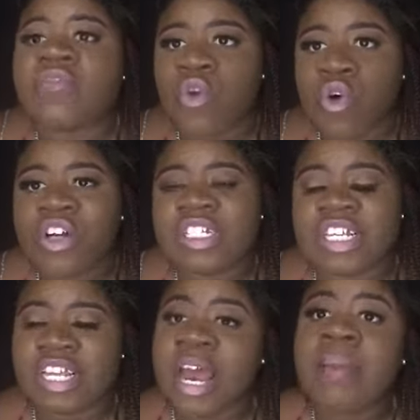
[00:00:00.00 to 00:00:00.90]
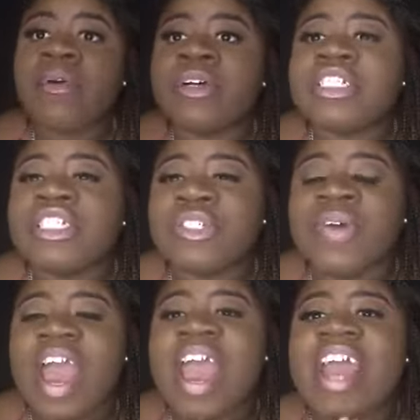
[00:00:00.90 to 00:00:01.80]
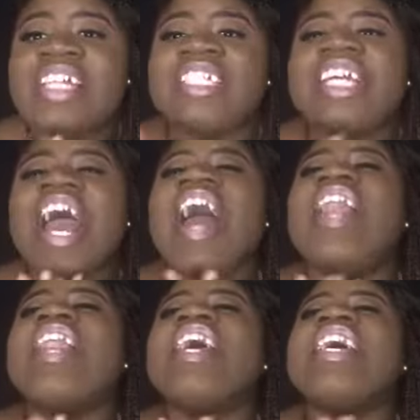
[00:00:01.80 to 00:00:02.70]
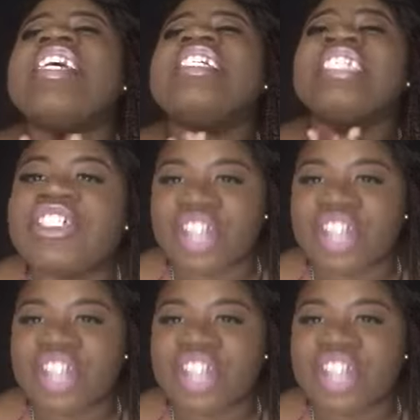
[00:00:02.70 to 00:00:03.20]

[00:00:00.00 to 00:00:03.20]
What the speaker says: of course, and then I'm going to do a challenge.